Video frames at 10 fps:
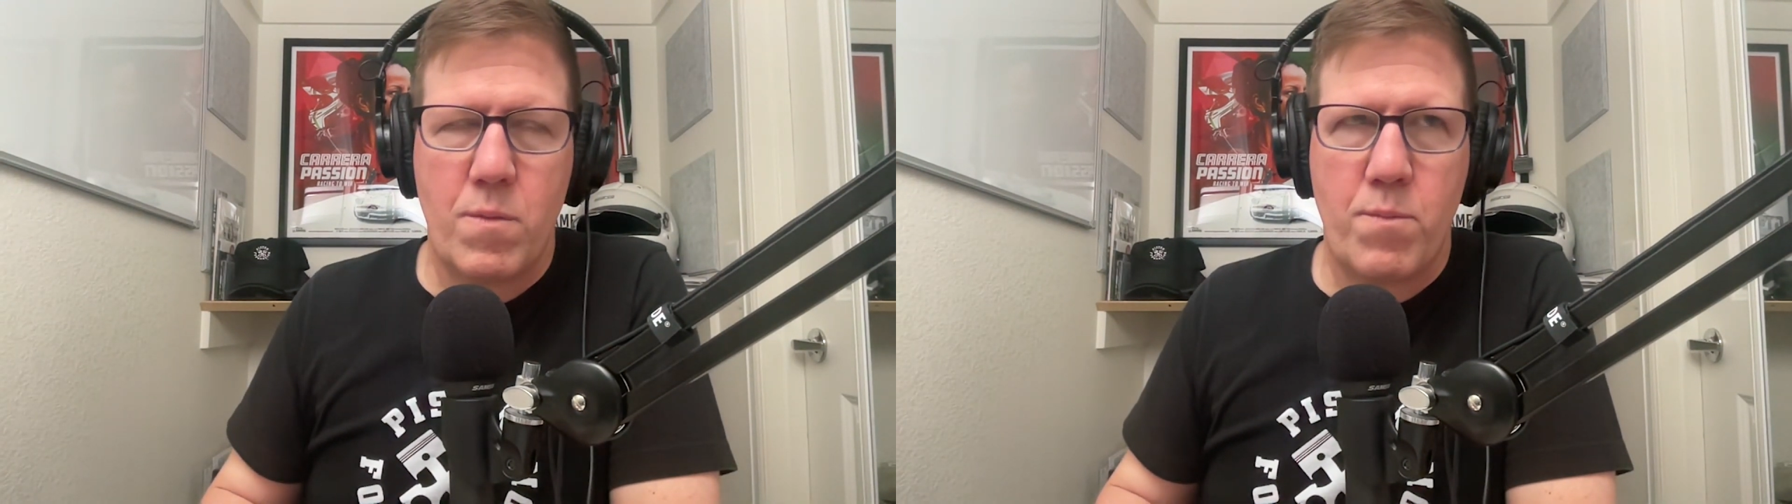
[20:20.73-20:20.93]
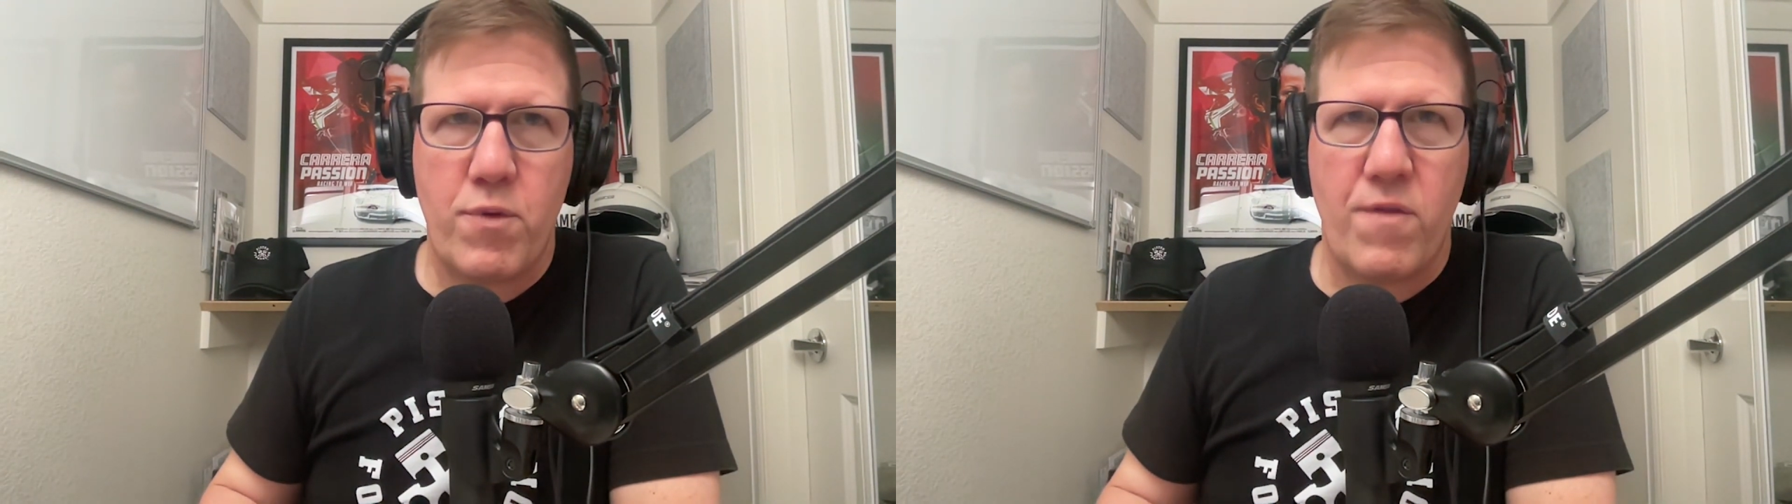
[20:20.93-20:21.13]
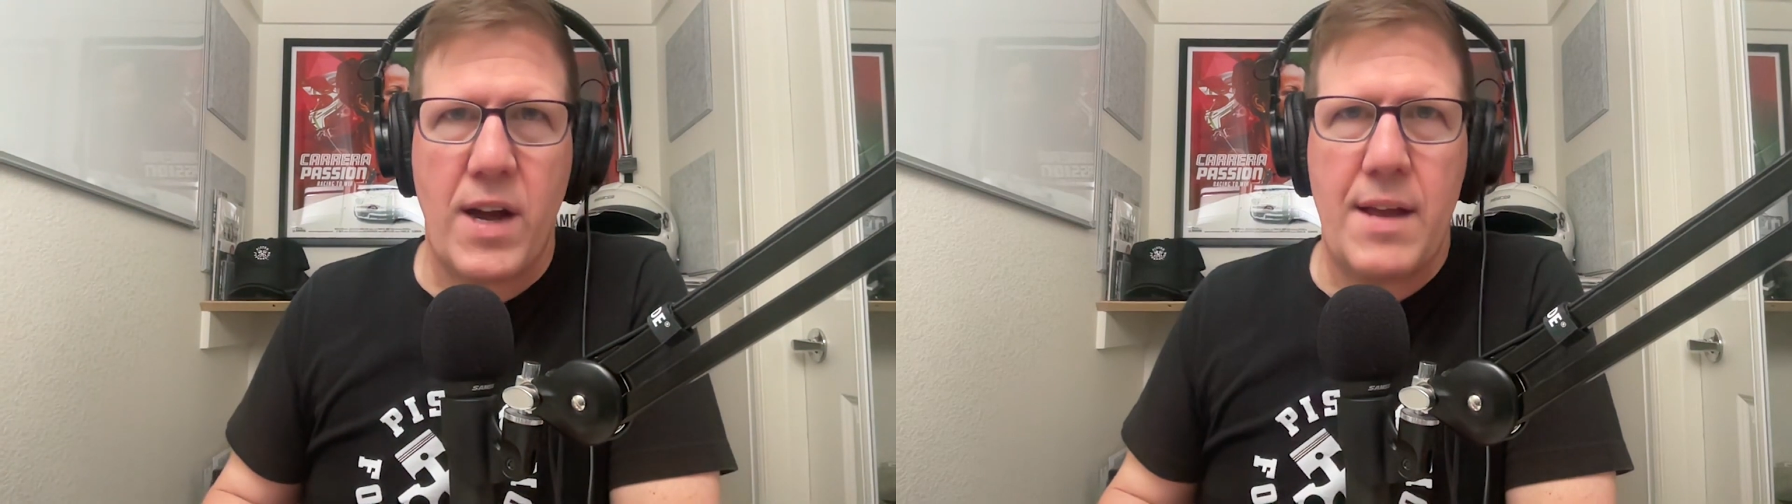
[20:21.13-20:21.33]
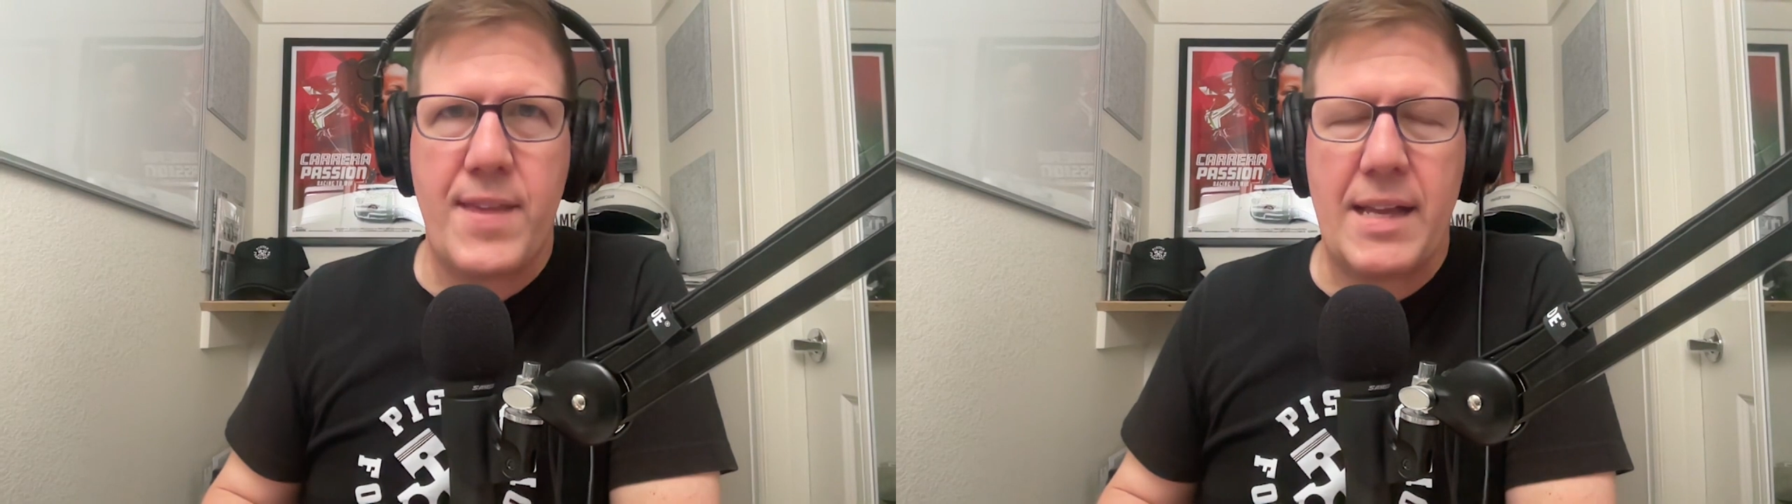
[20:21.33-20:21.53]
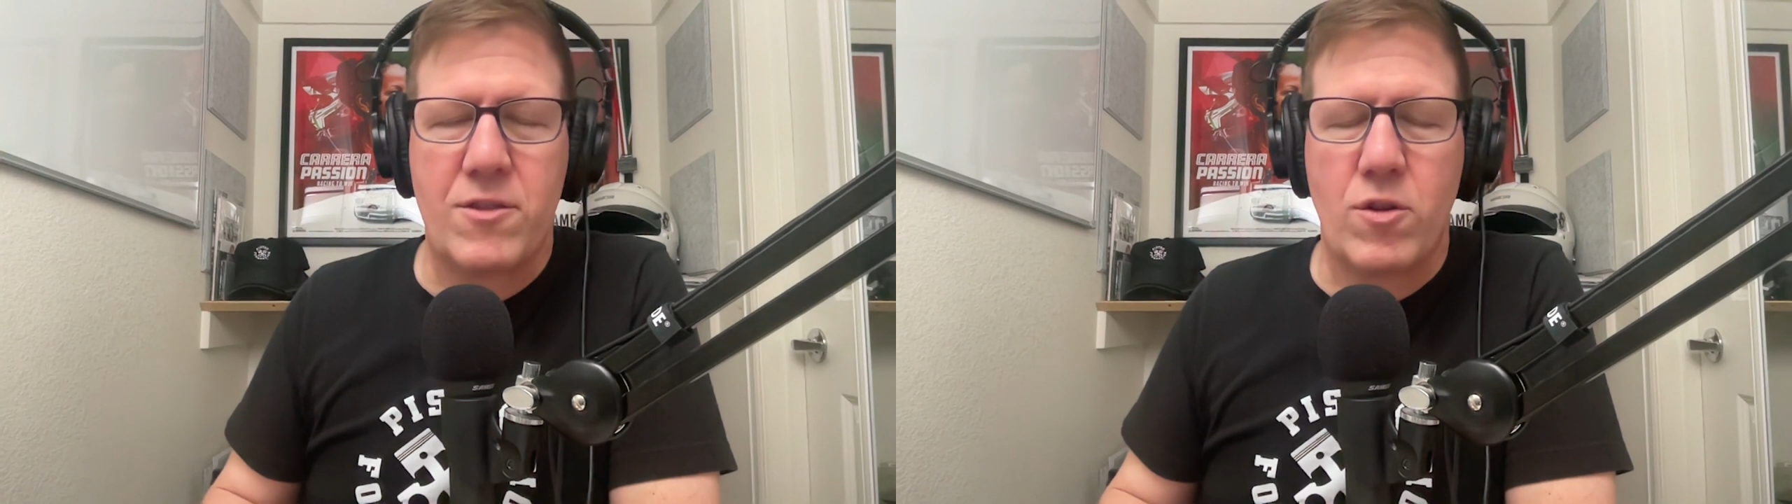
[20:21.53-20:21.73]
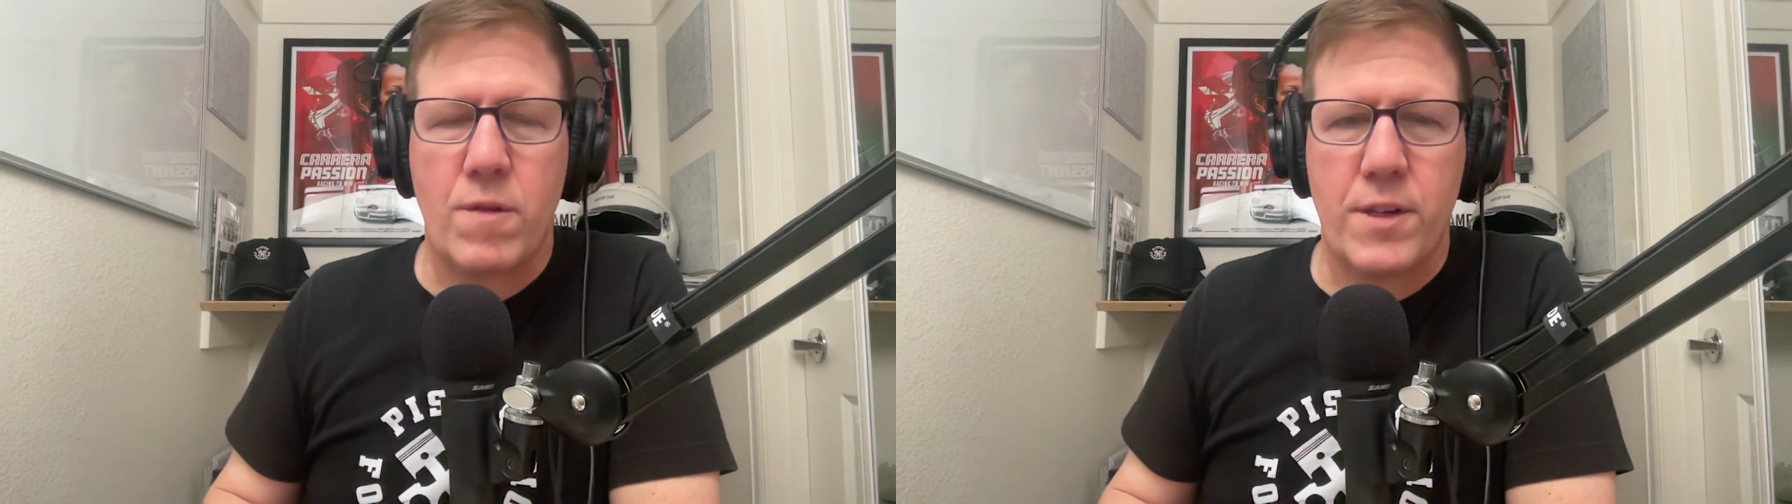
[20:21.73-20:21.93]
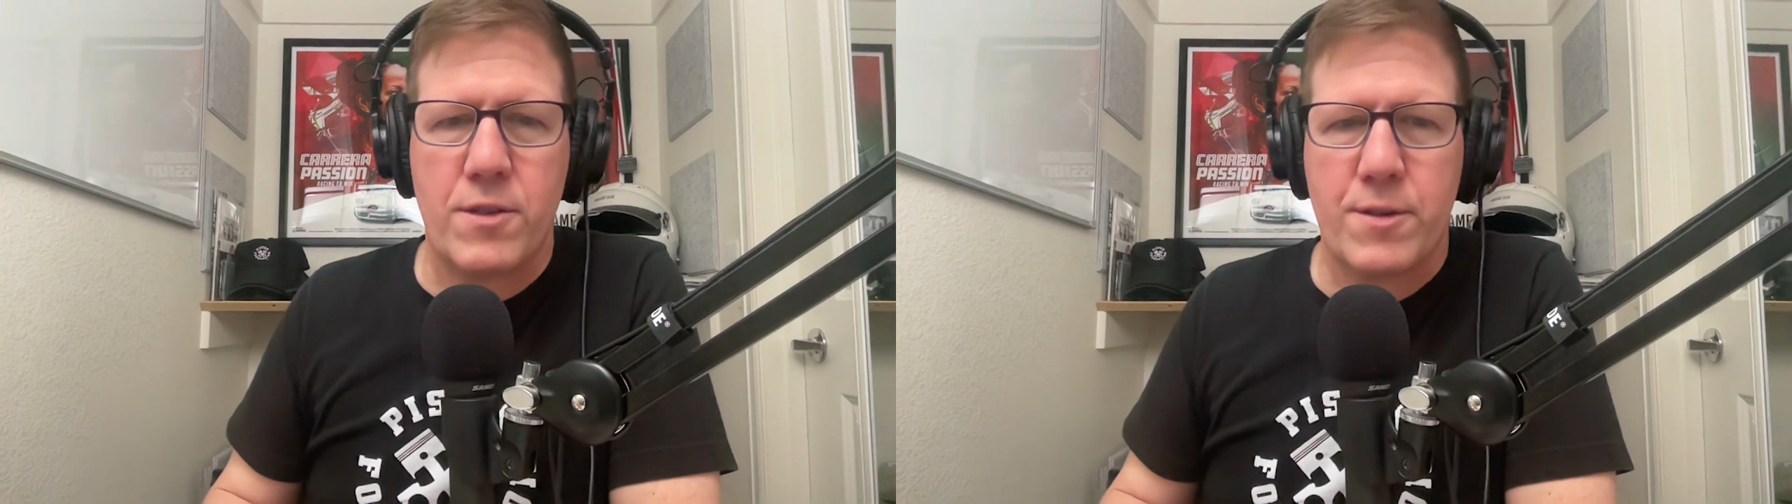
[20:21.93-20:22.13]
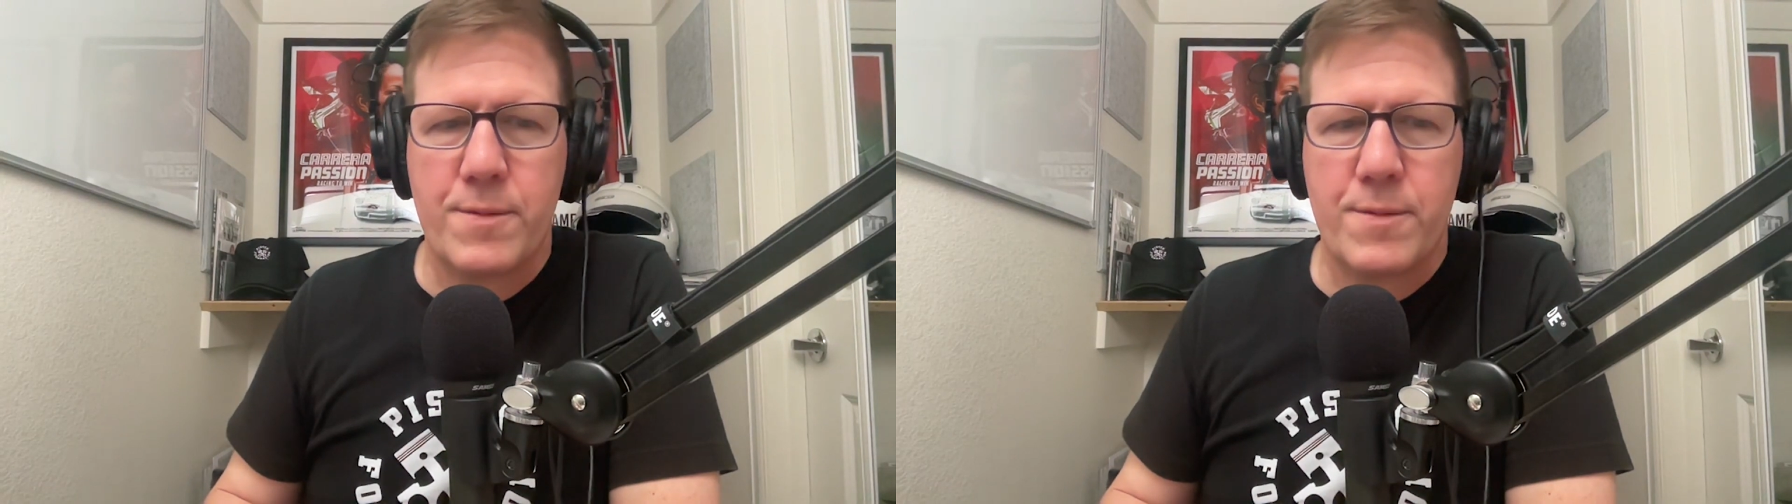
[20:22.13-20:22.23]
provide that service.